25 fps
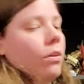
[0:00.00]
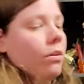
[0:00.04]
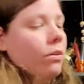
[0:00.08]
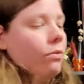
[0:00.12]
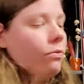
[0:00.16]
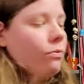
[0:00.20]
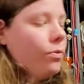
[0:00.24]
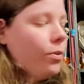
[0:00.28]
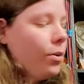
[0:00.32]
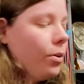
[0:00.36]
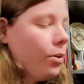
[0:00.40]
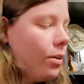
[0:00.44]
into
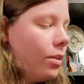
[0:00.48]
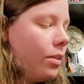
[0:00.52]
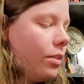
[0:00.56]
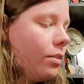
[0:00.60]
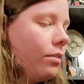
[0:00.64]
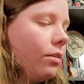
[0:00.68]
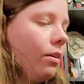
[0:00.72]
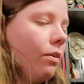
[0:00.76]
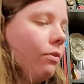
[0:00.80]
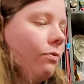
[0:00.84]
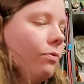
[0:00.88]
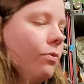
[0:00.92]
furry
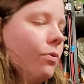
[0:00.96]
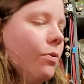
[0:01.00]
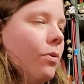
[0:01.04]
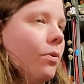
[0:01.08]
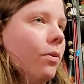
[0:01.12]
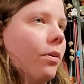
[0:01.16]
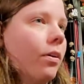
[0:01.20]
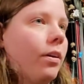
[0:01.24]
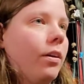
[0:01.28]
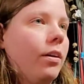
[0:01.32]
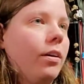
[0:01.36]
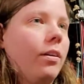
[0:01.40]
stuff
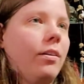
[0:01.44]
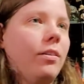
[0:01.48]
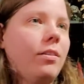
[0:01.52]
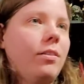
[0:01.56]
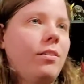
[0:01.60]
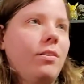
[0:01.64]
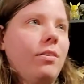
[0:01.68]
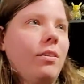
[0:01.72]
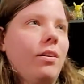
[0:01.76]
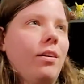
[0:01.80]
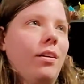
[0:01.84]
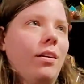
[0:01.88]
for? And
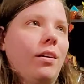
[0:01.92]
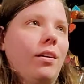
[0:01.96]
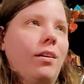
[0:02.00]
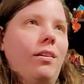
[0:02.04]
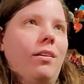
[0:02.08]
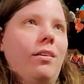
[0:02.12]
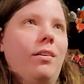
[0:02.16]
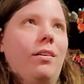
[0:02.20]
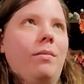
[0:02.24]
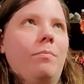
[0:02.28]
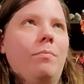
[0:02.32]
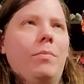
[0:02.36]
it's like,
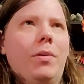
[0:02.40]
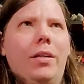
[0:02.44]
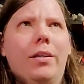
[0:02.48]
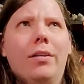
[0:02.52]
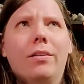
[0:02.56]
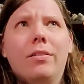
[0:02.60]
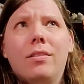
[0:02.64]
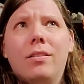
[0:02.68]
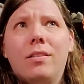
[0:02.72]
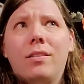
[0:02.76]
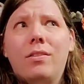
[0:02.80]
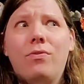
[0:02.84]
uh,
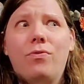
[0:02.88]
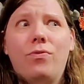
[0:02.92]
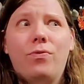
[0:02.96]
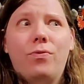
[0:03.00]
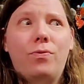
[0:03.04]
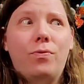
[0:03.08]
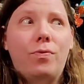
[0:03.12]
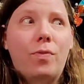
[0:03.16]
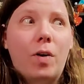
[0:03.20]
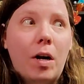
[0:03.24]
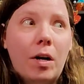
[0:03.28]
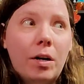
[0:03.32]
because it's
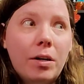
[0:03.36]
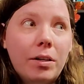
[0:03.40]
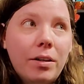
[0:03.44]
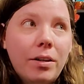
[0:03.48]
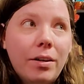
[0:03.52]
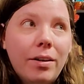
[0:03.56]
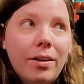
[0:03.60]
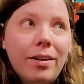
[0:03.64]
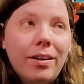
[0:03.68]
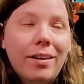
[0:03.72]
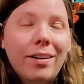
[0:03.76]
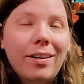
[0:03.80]

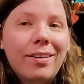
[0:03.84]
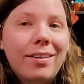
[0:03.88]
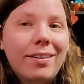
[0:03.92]
fun.